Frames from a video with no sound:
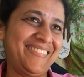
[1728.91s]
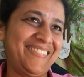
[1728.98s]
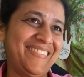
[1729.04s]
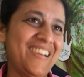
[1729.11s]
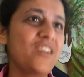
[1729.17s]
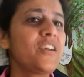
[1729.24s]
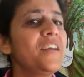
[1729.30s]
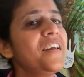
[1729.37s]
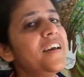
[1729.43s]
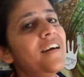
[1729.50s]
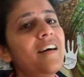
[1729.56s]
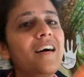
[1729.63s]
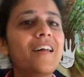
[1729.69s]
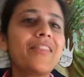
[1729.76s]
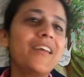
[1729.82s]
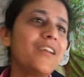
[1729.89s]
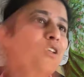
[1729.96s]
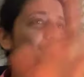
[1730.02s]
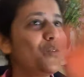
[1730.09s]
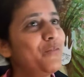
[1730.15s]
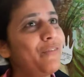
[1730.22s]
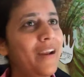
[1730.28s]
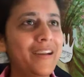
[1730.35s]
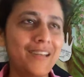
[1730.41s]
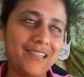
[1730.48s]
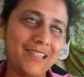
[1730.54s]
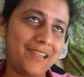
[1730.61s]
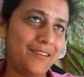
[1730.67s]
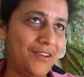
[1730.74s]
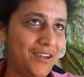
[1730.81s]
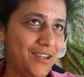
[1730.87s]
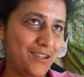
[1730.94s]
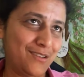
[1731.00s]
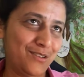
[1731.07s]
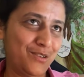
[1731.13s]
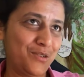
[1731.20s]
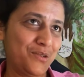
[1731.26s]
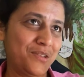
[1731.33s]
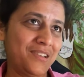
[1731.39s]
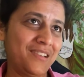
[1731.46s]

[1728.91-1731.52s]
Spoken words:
Okay. Other you will find it in an Indian store.